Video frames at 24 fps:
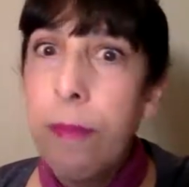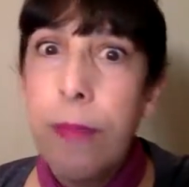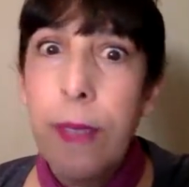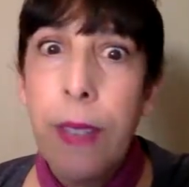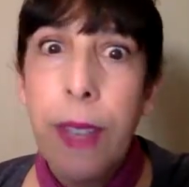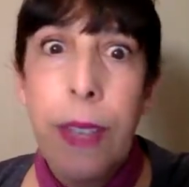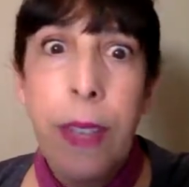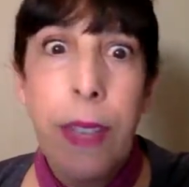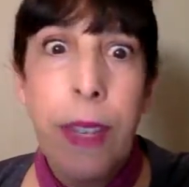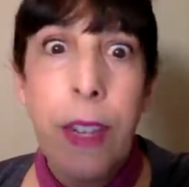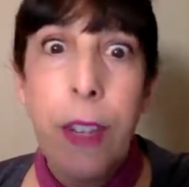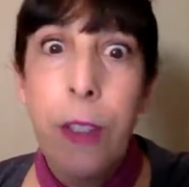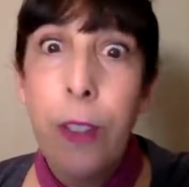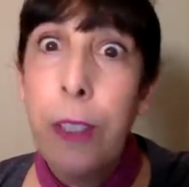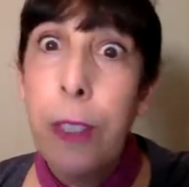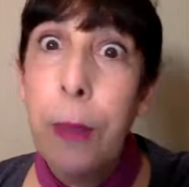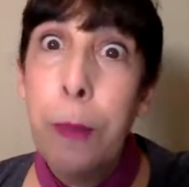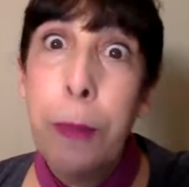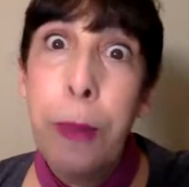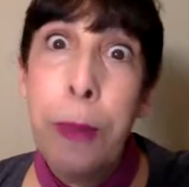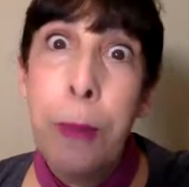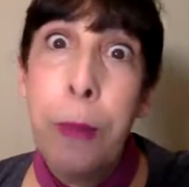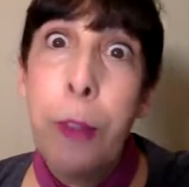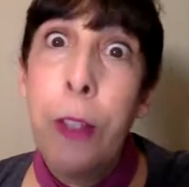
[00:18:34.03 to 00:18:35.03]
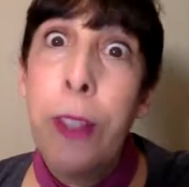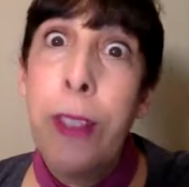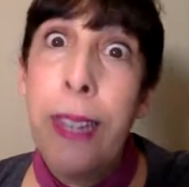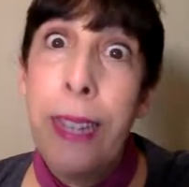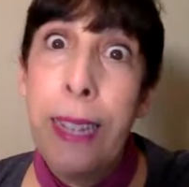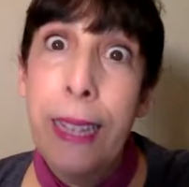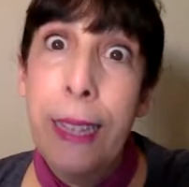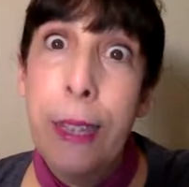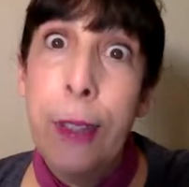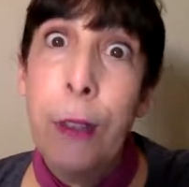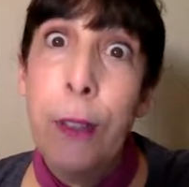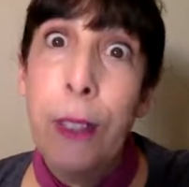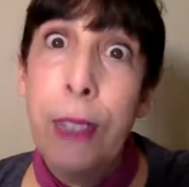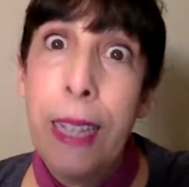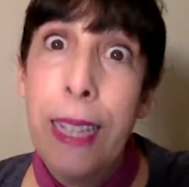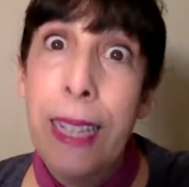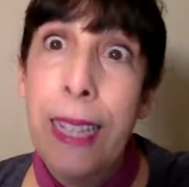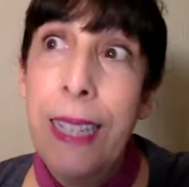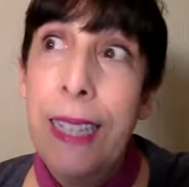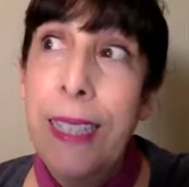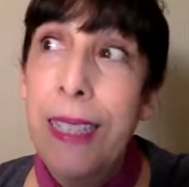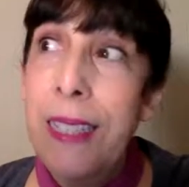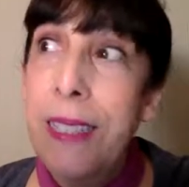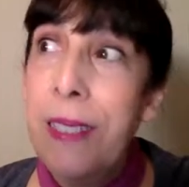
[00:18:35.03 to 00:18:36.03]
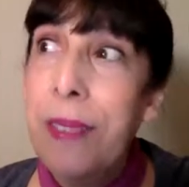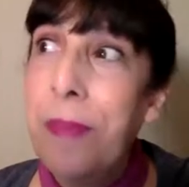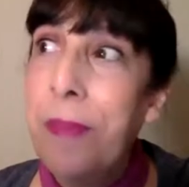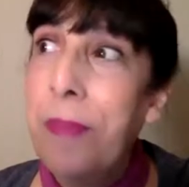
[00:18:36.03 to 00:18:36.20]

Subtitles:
You know, sometimes you think those things.